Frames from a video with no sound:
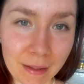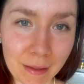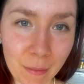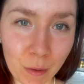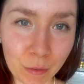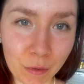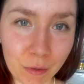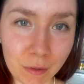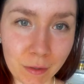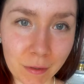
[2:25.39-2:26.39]
the
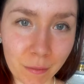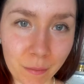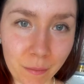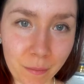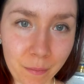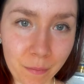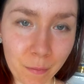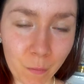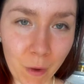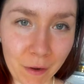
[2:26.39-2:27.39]
most,
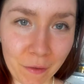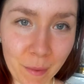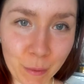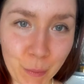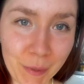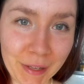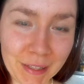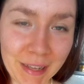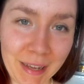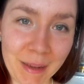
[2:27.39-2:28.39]
one of the most biggest thing